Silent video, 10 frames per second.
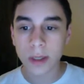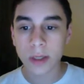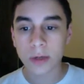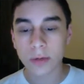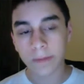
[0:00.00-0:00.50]
They
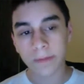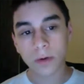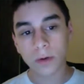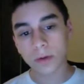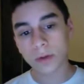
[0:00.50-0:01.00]
showed the
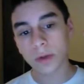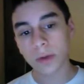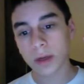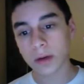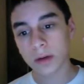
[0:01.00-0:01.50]
photos. You
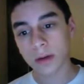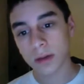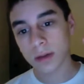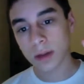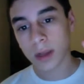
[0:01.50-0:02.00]
can
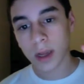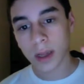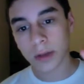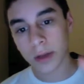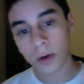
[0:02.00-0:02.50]

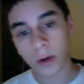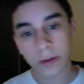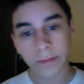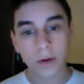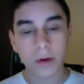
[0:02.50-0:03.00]
look at all
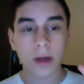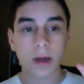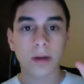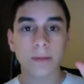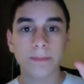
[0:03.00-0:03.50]
of
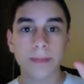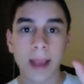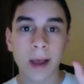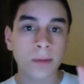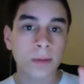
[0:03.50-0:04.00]
your
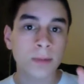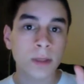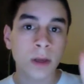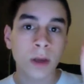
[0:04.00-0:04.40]
albums.